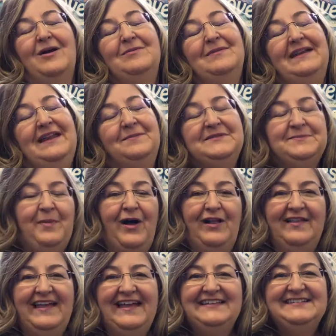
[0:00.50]
My name is
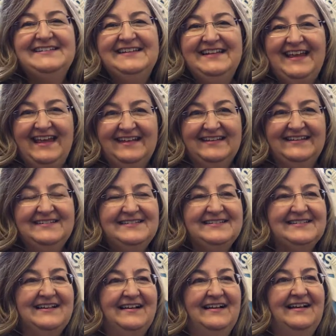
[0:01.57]
Paula
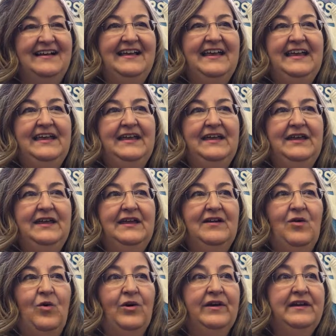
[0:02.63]
Antonakos. I
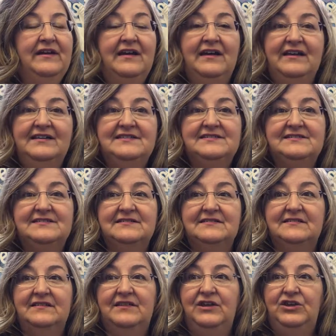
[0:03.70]
organize
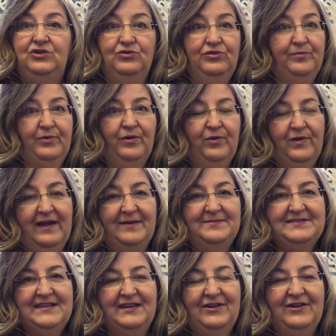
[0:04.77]
the youth
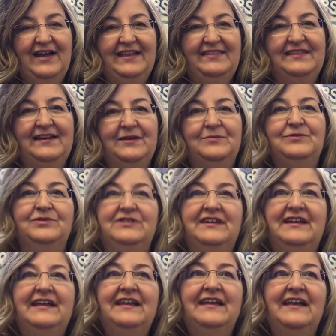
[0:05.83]
programs here at the
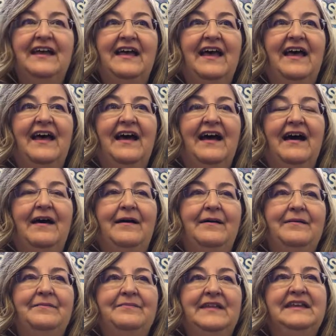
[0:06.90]
community.
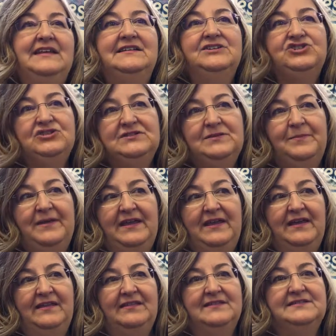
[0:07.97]
In addition to
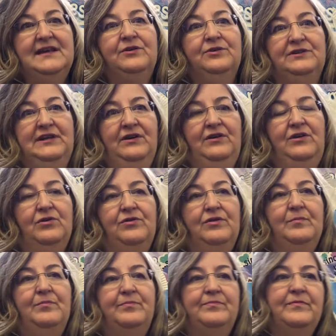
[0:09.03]
being the secretary or
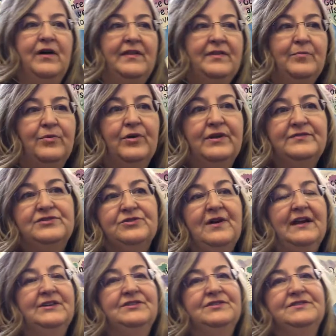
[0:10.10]
on the board of
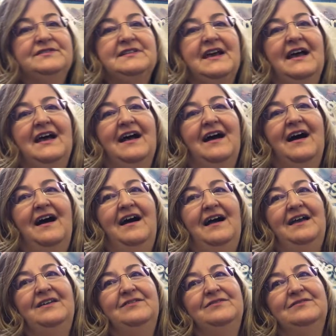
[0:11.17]
directors,
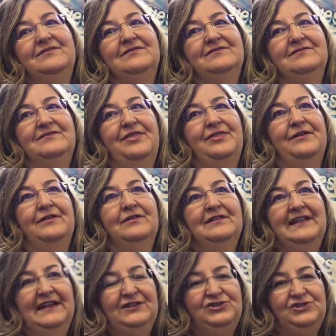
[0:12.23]
I
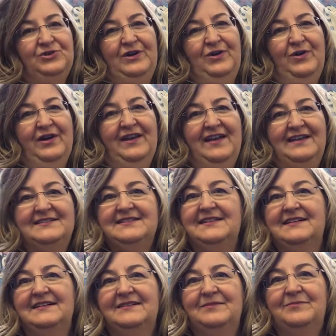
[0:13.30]
thoroughly enjoy
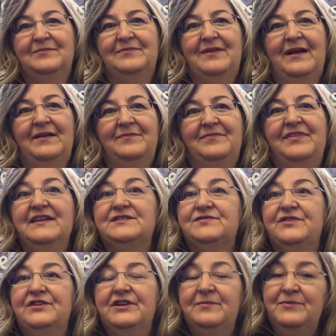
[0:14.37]
organizing things
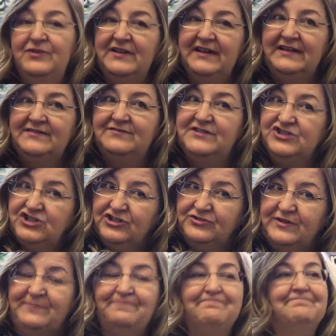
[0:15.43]
for the community, the children